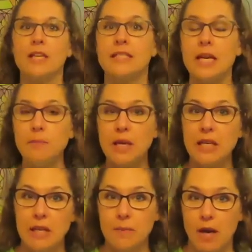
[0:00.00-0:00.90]
send me an
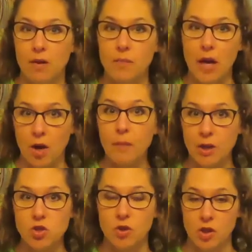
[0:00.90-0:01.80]
email and I'll
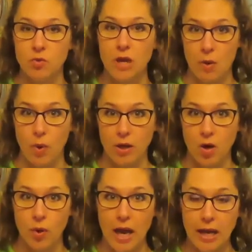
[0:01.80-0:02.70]
make sure that you get one,
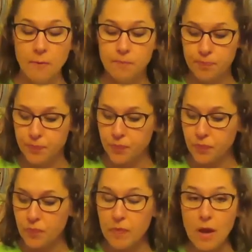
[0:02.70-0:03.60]
okay?
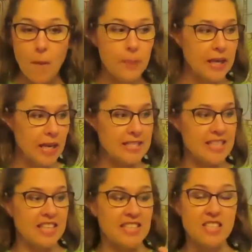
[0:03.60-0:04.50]
Because
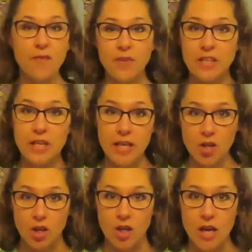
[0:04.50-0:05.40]
the stuff in
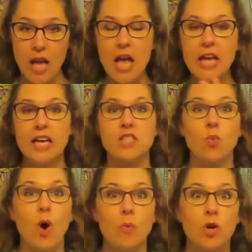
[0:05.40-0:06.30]
here is
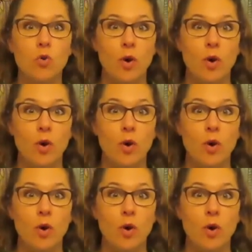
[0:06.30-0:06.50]
what we're